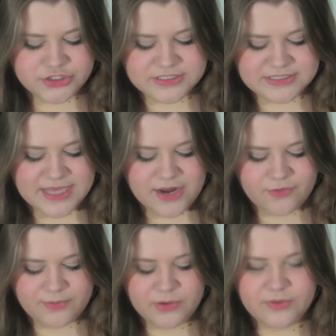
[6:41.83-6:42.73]
just thought it
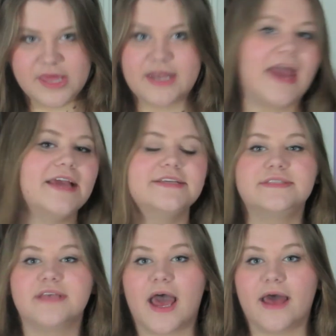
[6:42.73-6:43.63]
would be really
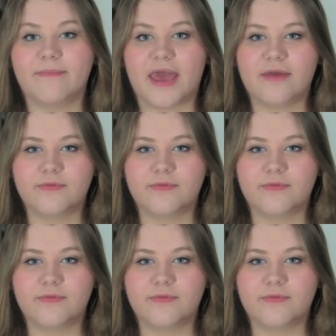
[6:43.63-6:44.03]
nice. I